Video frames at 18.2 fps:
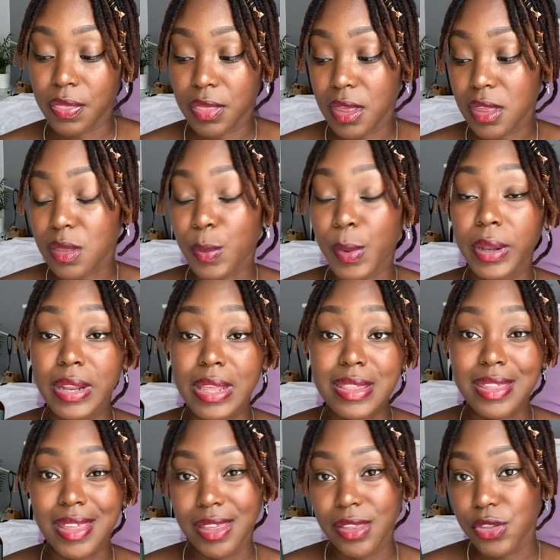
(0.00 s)
this one,
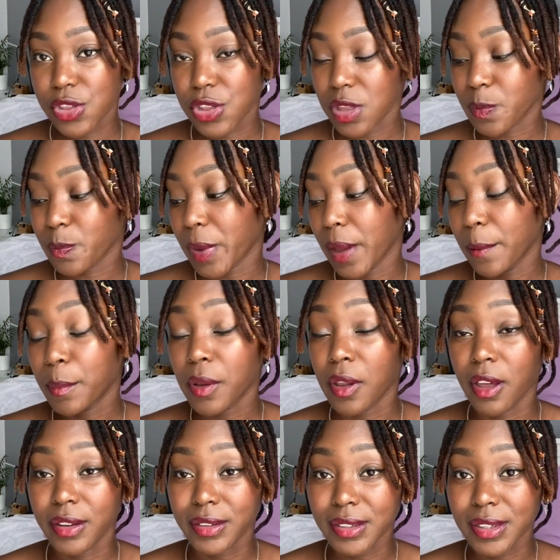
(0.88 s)
it's Inches by
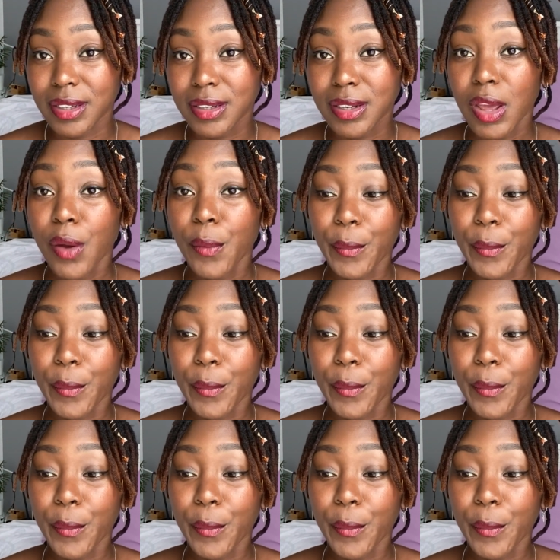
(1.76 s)
Planted.